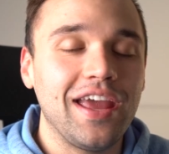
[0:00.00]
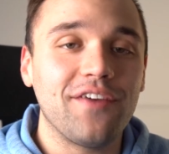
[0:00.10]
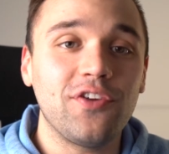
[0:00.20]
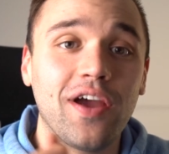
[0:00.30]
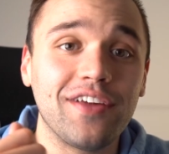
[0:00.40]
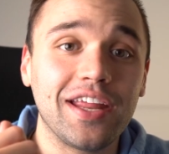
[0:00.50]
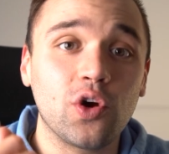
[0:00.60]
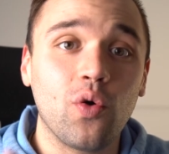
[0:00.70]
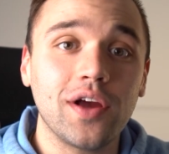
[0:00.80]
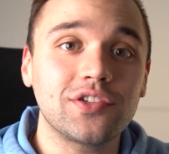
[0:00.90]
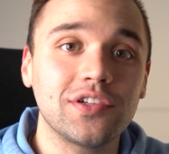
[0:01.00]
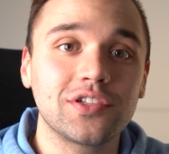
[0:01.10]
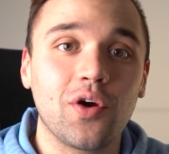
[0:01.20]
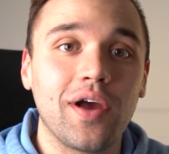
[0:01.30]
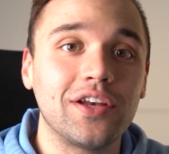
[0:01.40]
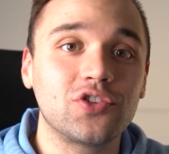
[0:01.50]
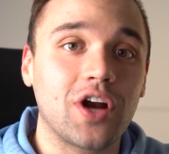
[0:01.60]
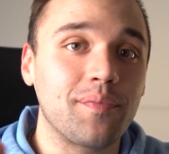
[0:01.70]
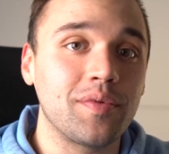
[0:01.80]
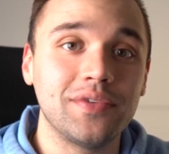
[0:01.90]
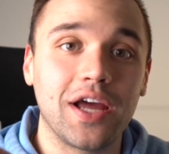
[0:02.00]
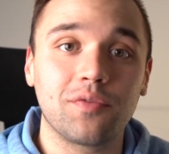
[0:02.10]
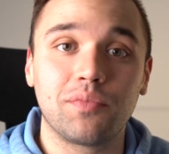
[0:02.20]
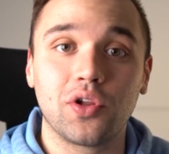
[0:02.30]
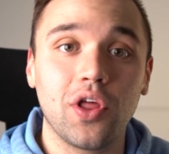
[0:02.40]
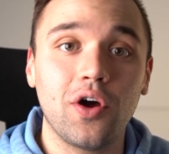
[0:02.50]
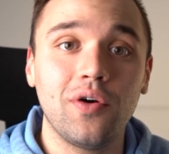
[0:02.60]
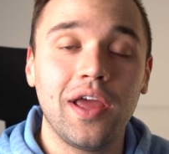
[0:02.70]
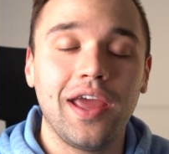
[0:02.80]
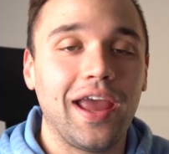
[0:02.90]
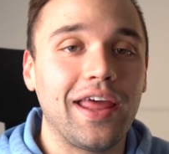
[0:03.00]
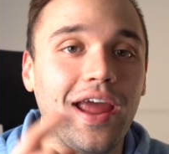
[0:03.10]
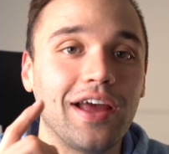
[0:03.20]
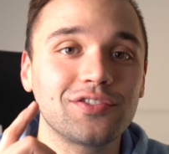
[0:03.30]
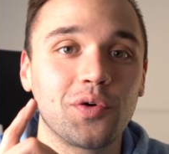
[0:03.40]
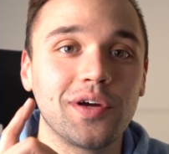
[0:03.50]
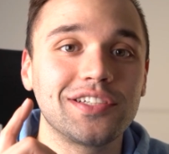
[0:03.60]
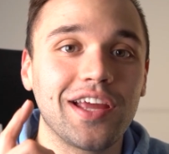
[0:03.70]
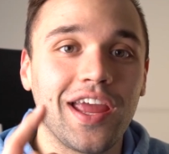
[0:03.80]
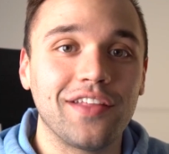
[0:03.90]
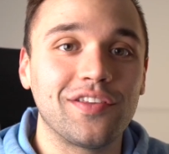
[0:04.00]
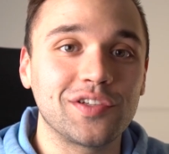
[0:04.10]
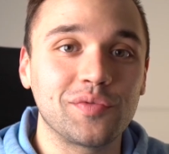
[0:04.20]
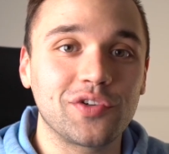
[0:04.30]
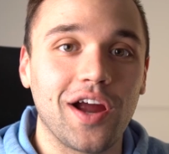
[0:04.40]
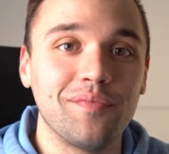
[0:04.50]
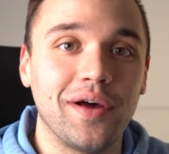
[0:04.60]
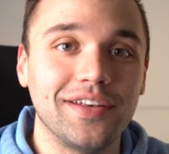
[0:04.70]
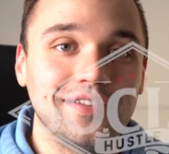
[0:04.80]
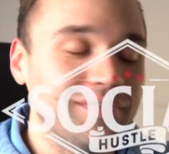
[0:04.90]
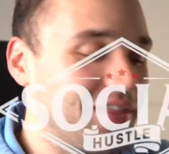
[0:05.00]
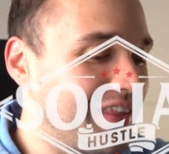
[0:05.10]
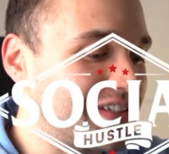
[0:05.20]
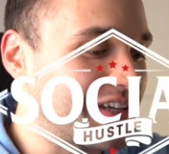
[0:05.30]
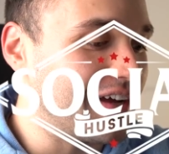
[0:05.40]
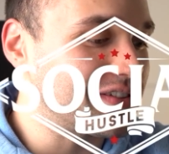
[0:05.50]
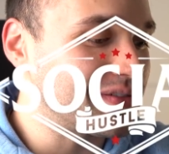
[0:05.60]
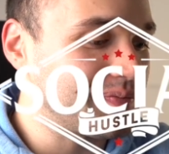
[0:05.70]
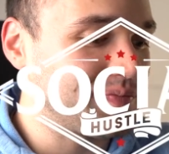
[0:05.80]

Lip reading: If you have any questions, go ahead and drop them down below. And as always, hit the subscribe button. Thanks, guys.